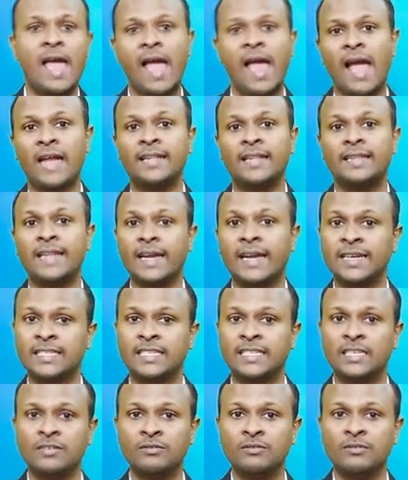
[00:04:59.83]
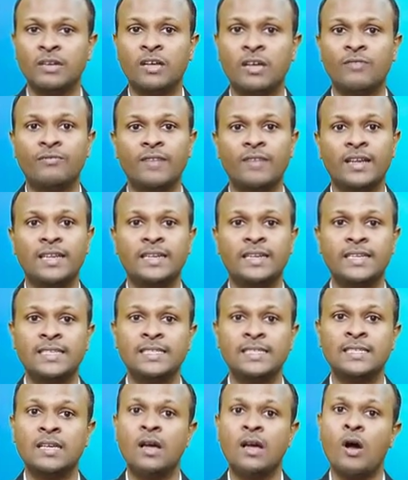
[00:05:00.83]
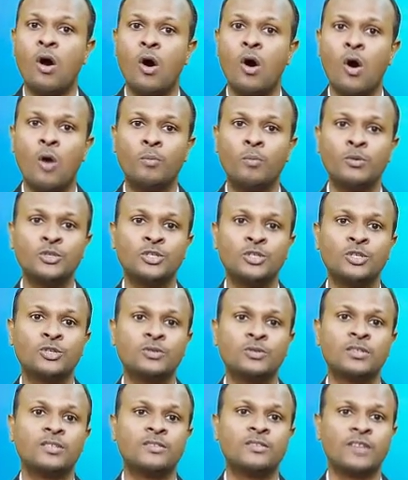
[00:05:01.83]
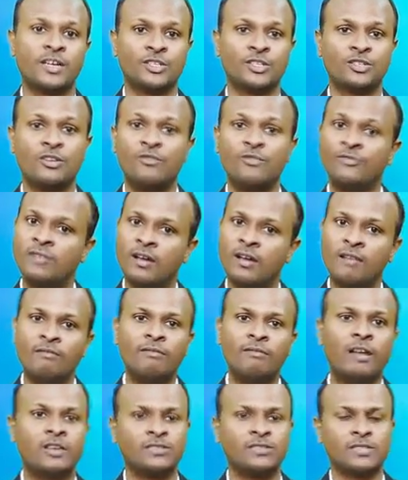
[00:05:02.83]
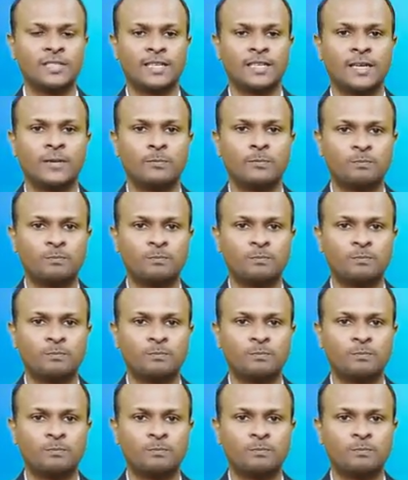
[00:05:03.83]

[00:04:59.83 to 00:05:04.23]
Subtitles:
and negative when it is opposite to the direction of velocity.